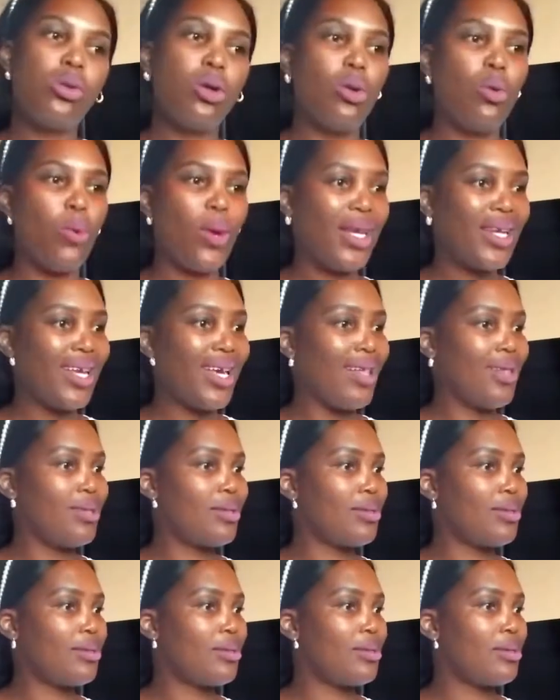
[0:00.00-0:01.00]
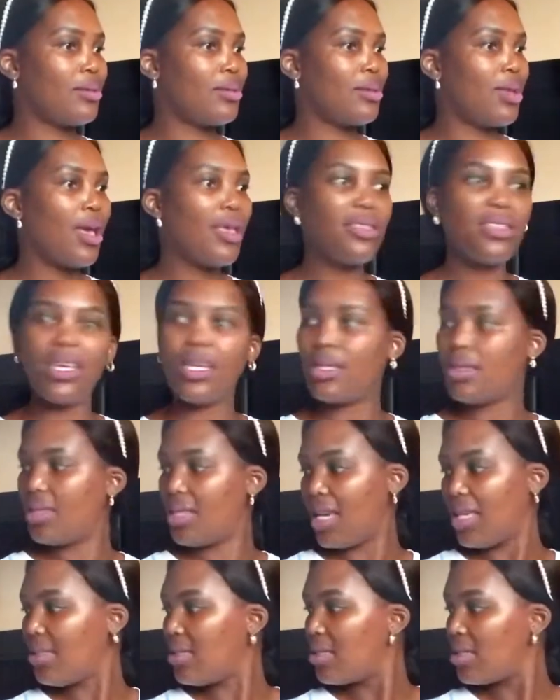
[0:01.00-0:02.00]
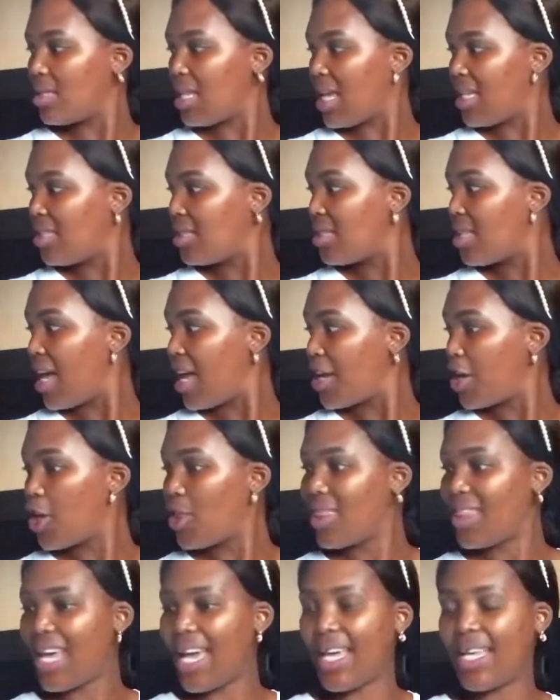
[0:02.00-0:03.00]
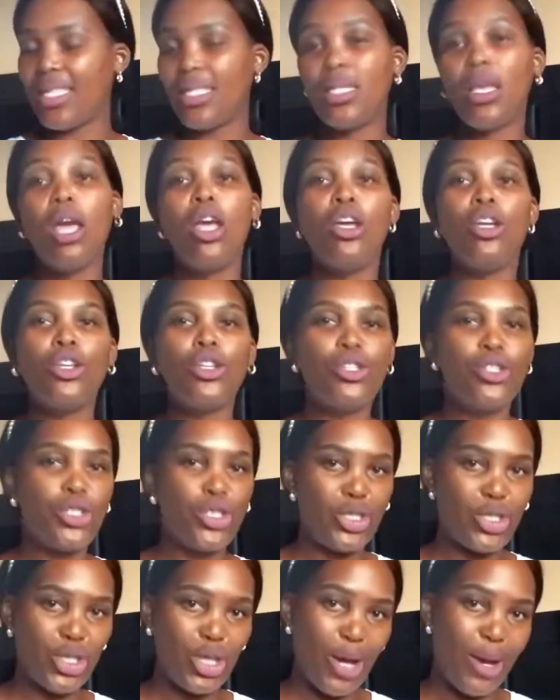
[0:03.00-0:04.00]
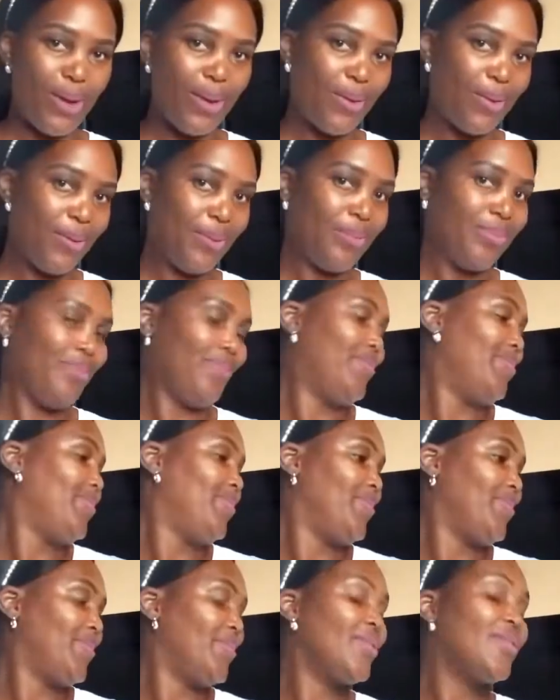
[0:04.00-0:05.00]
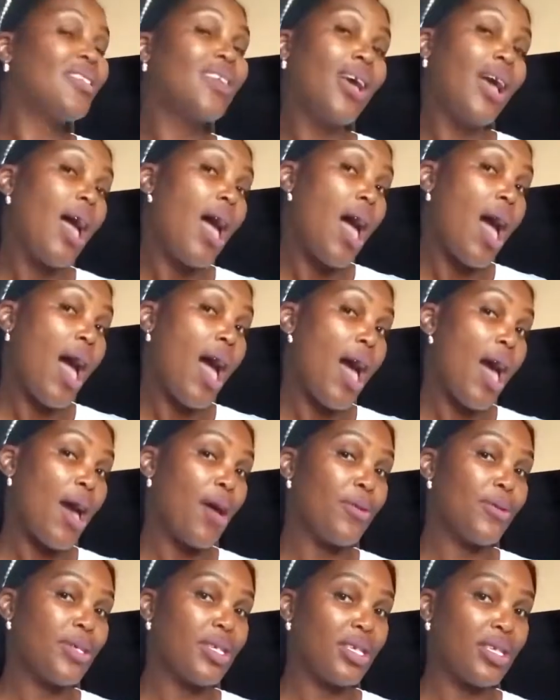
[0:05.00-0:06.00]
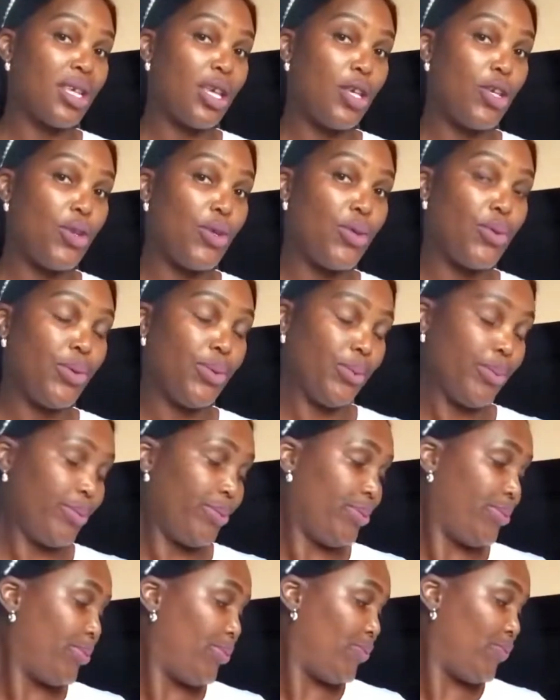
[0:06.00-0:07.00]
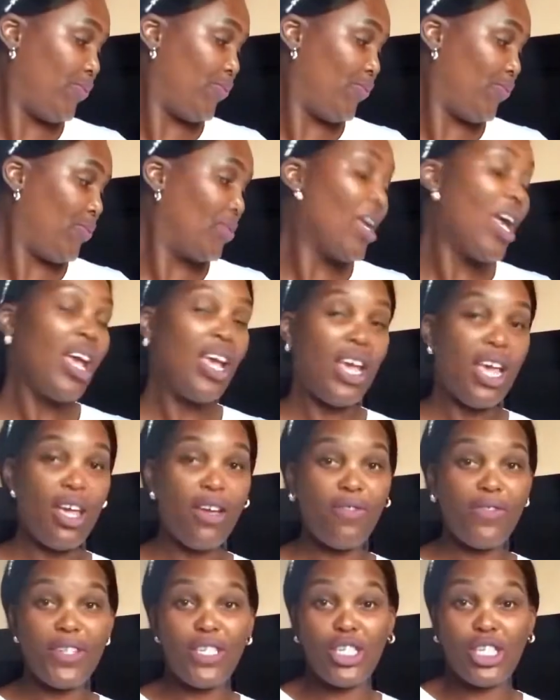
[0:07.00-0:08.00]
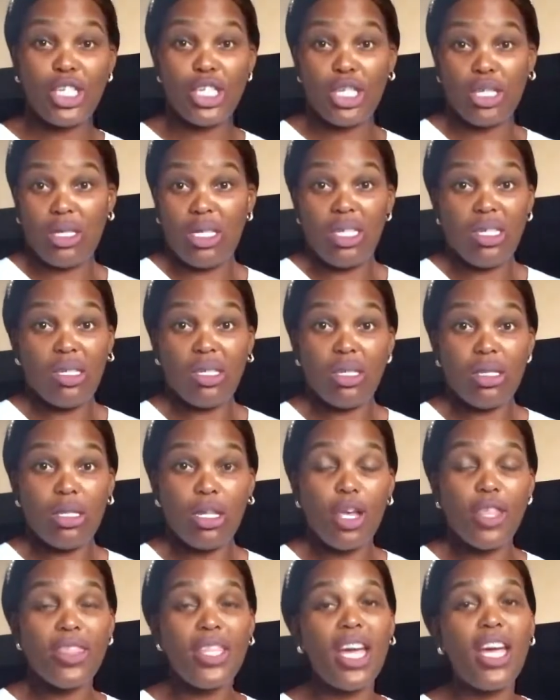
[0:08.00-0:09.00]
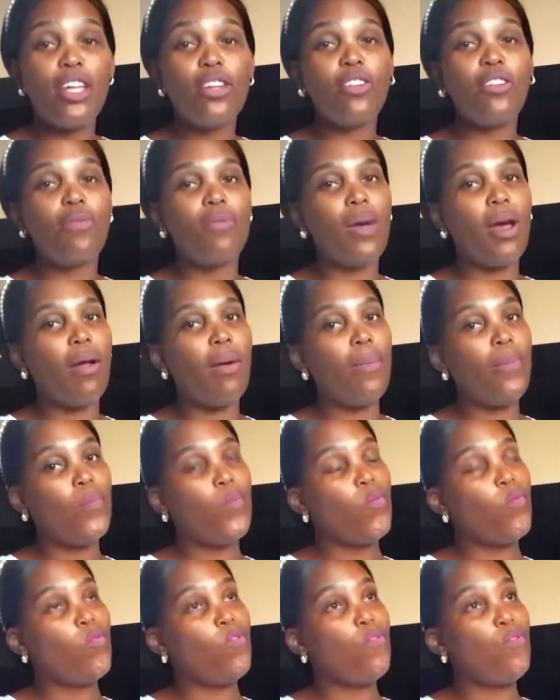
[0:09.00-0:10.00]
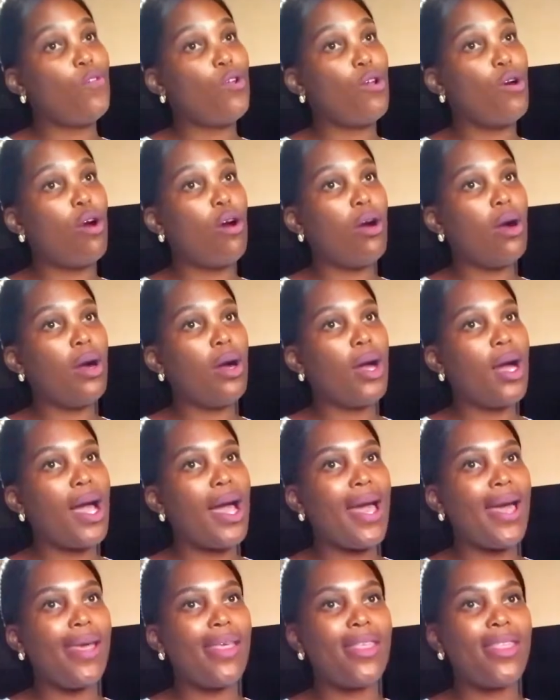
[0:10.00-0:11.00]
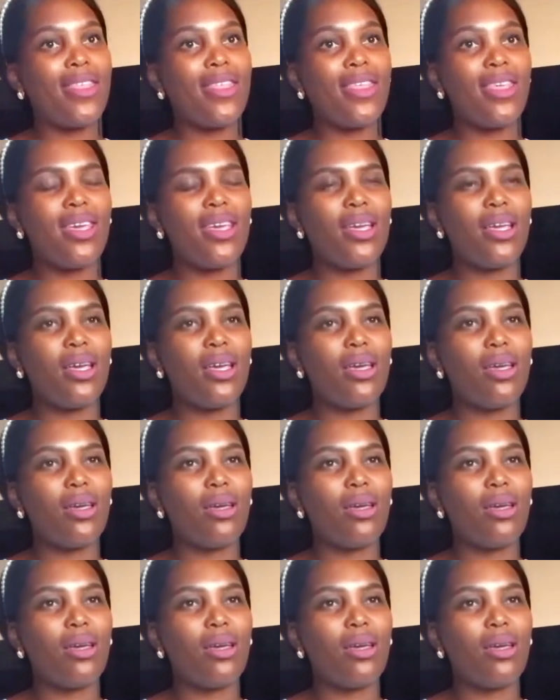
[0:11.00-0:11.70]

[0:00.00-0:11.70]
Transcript: What else? I think that's that on that. So I'll see you. This is not the end of my vlog, I think.